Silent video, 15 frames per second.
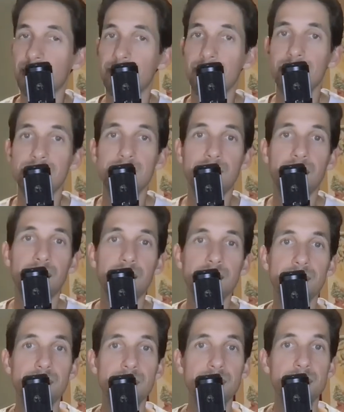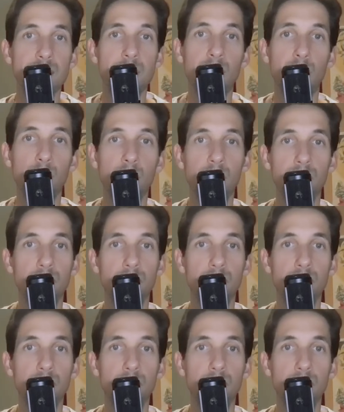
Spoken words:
didn't you get into this to make great